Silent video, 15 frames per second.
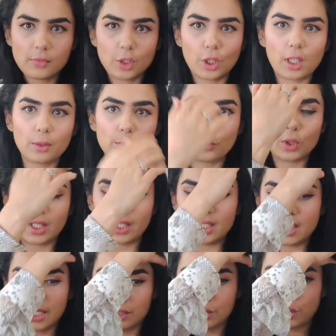Now what I
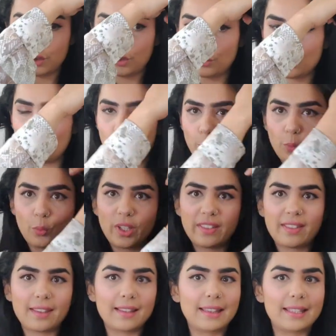tend to do
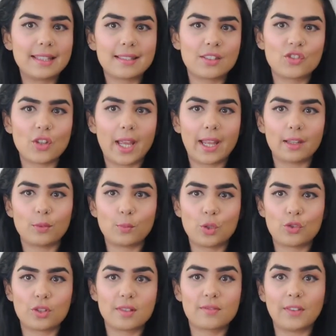with this strand,
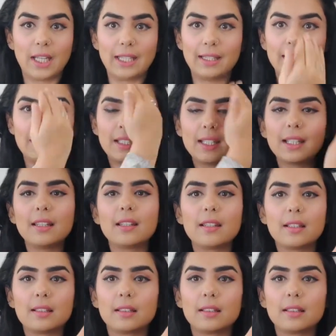which is finally